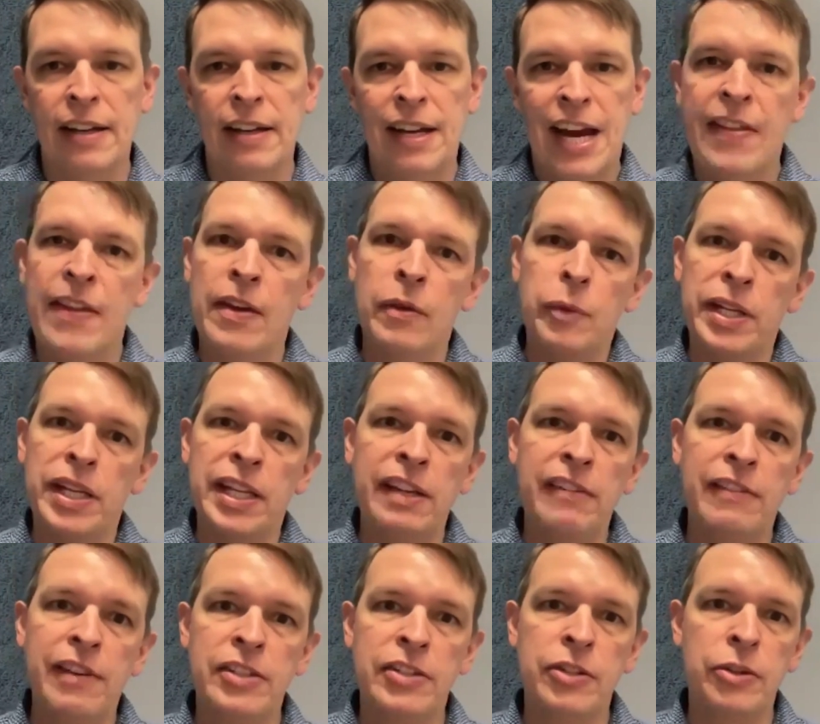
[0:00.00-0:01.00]
And then we leave
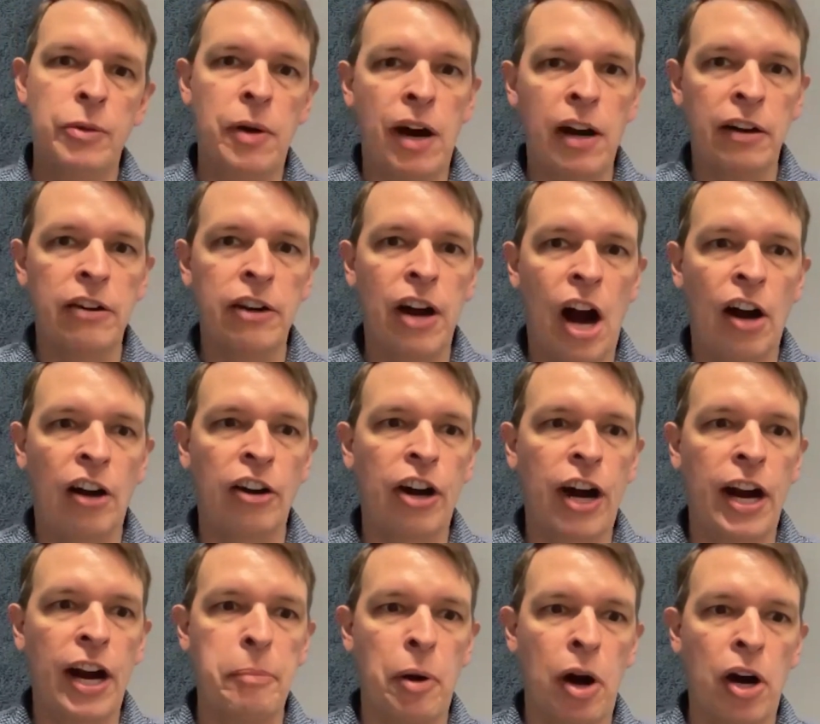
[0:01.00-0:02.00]
it to our
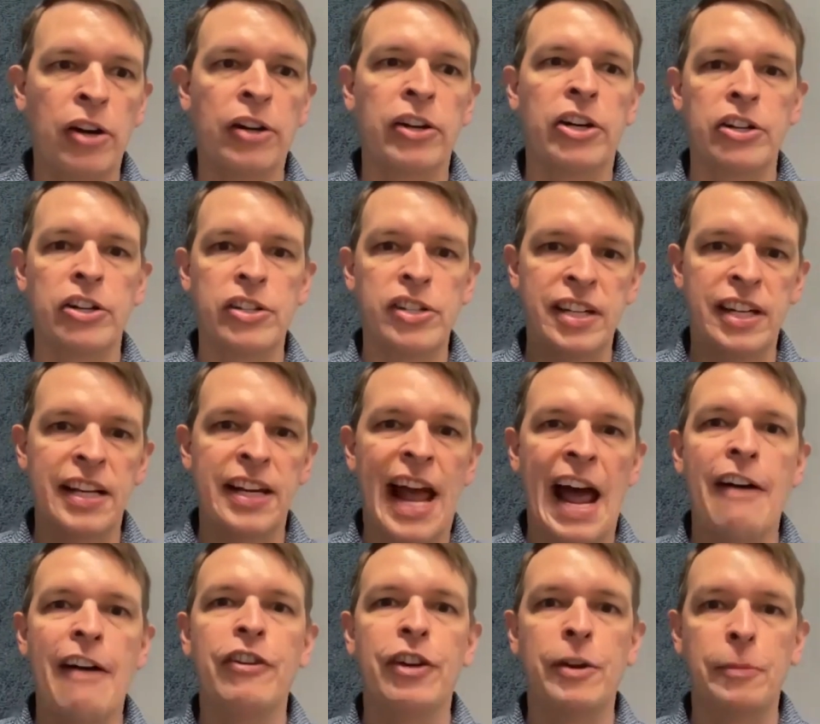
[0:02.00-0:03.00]
great partners to
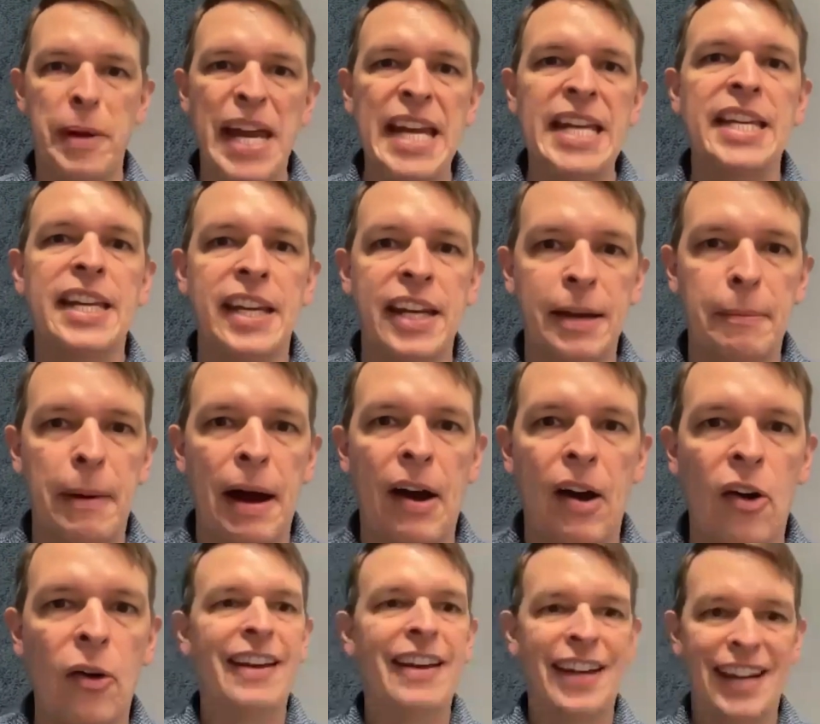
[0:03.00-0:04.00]
have an opinion
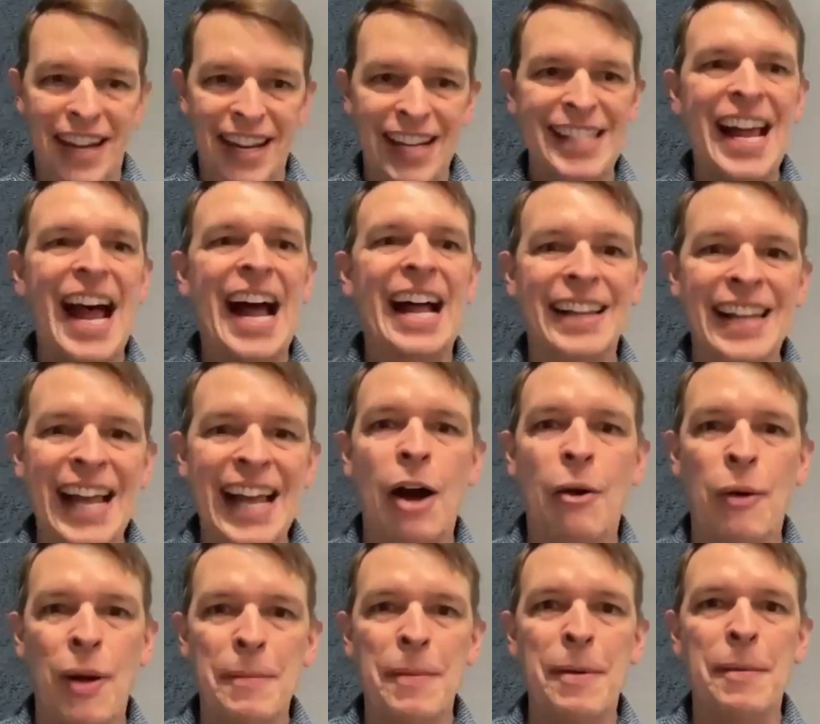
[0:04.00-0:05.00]
about exactly how
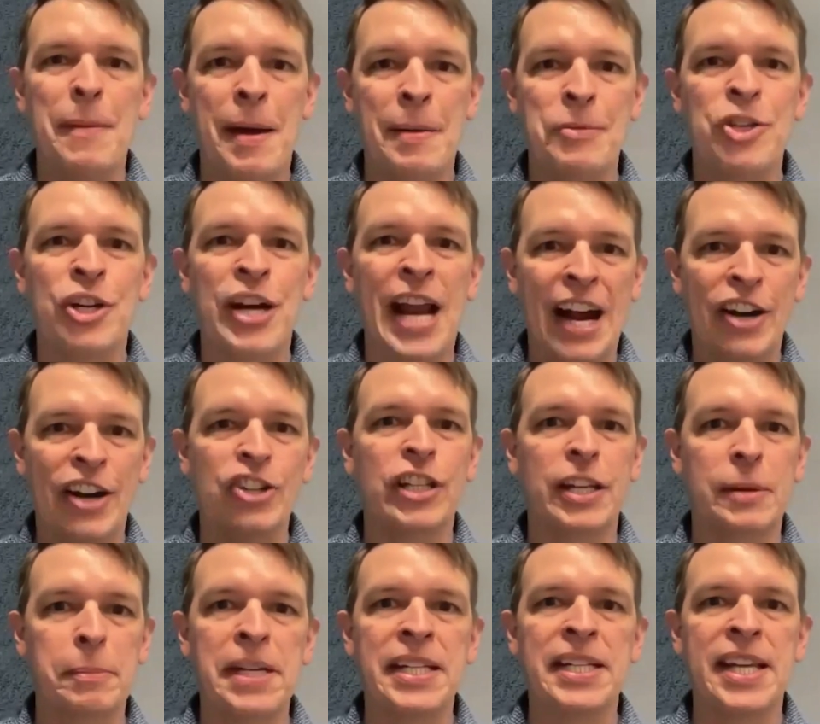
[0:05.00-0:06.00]
MMM should actually
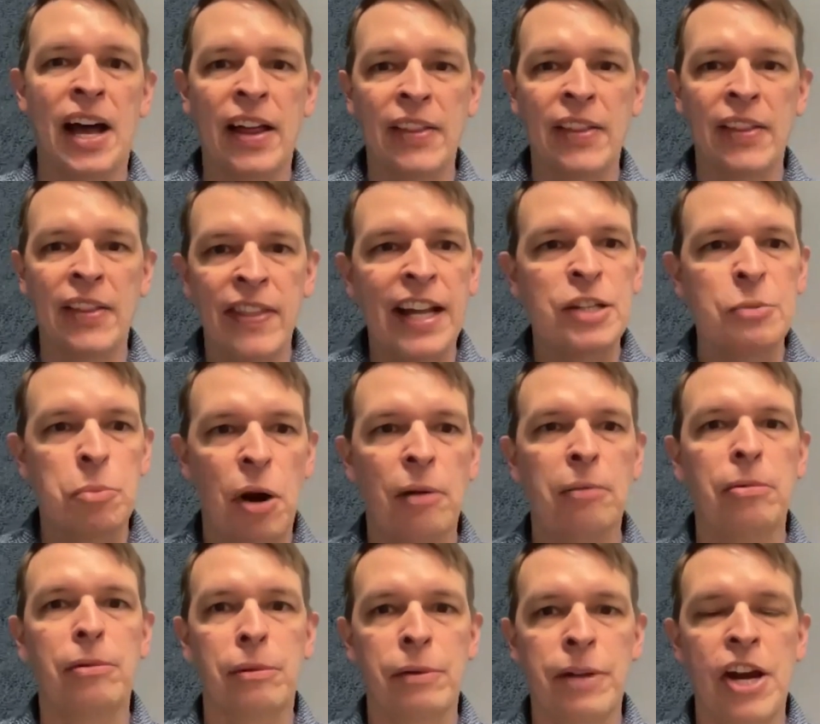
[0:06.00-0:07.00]
be done. That's
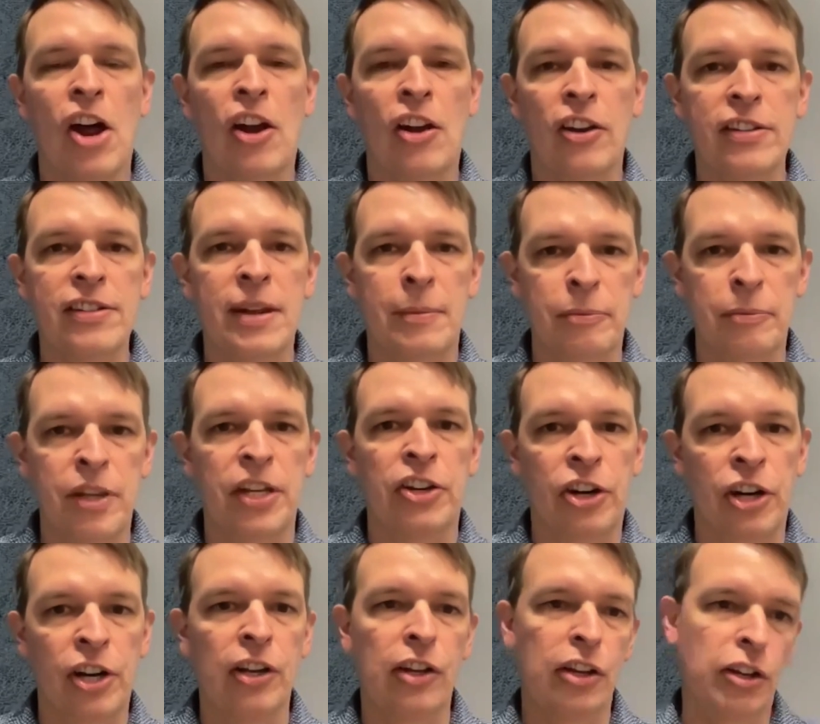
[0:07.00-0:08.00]
probably not something you're
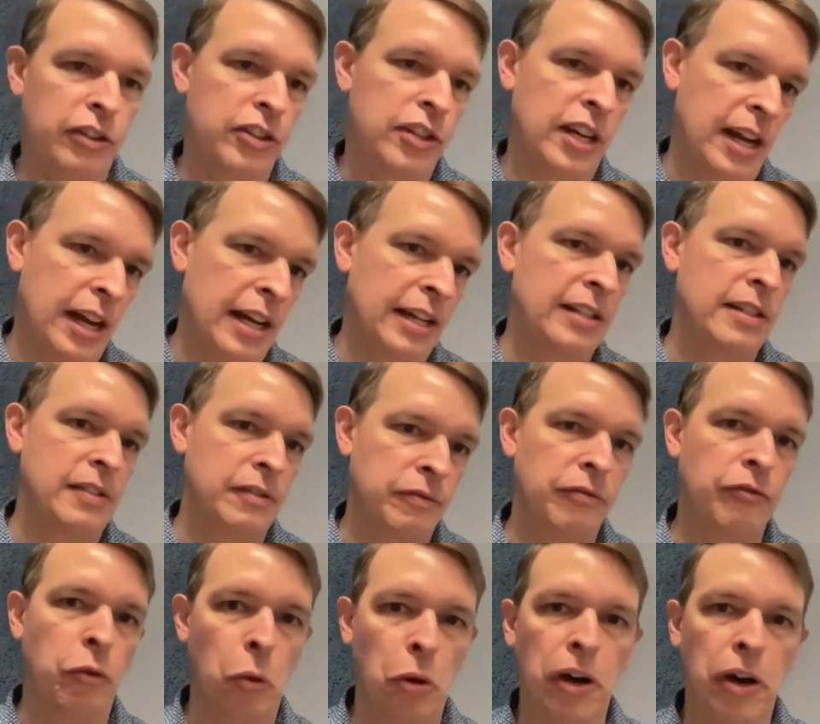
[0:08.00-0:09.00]
going to look to us
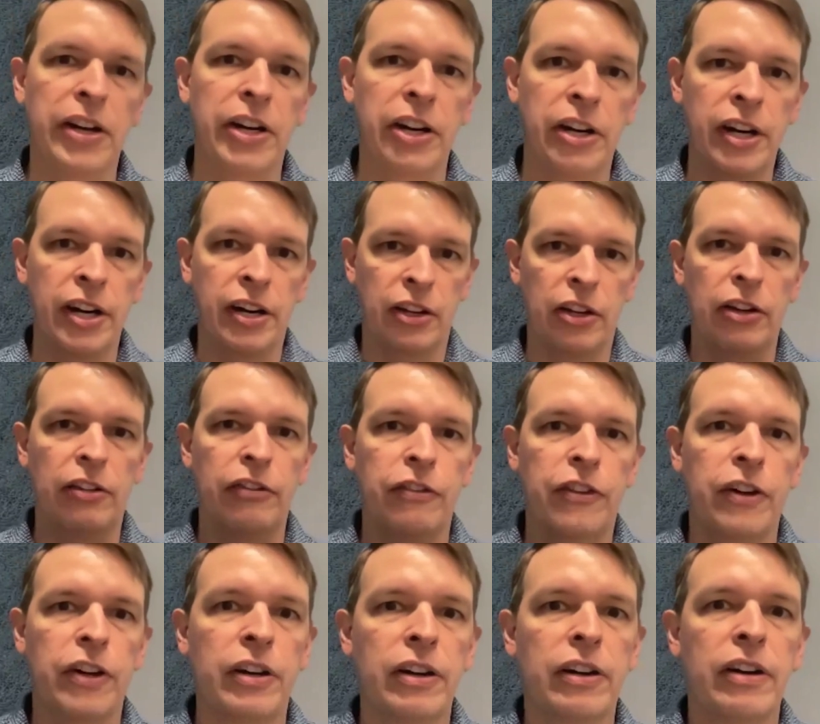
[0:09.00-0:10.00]
for. You're going to look
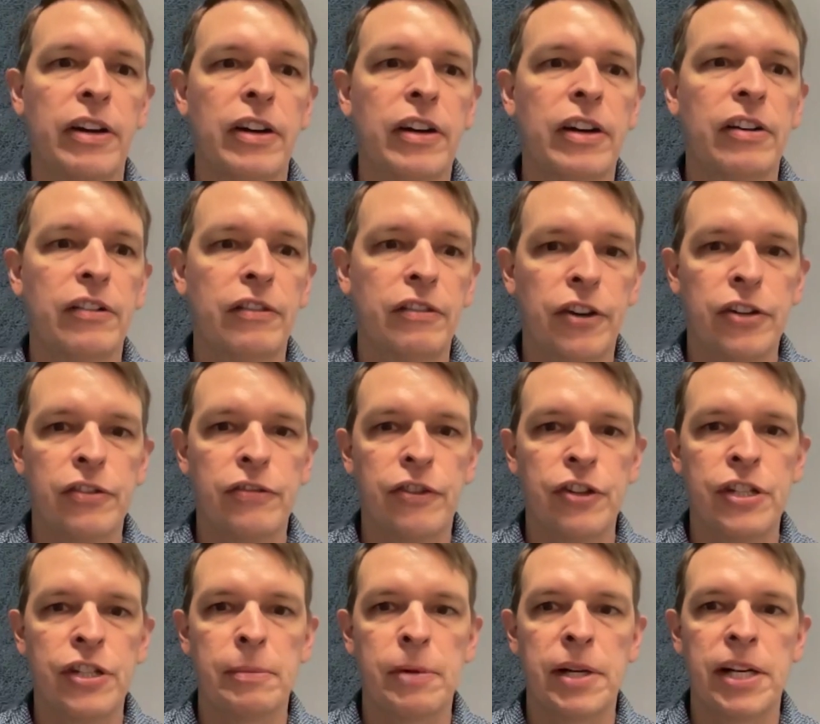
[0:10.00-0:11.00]
for
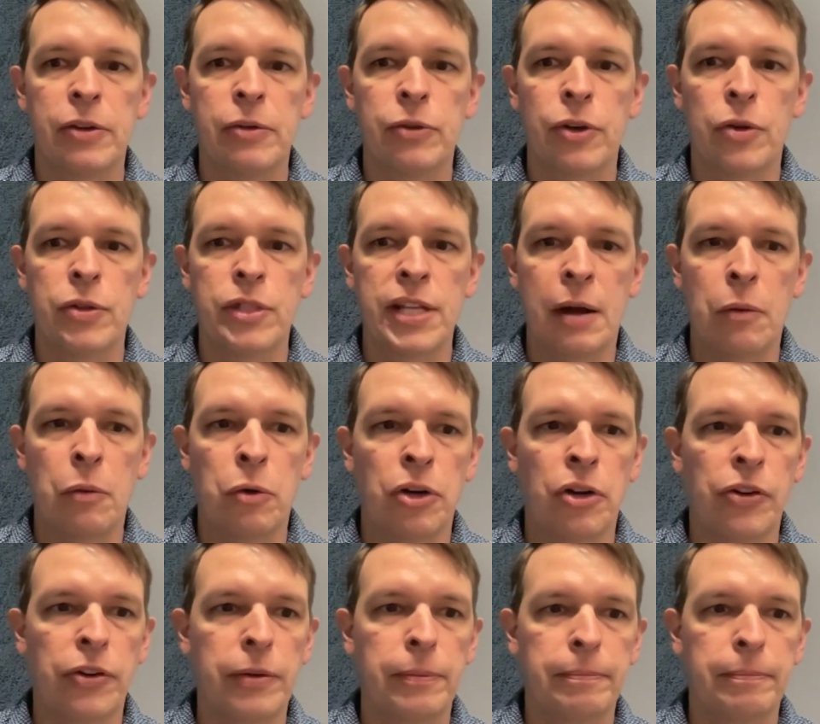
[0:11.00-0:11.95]
somebody who knows that world.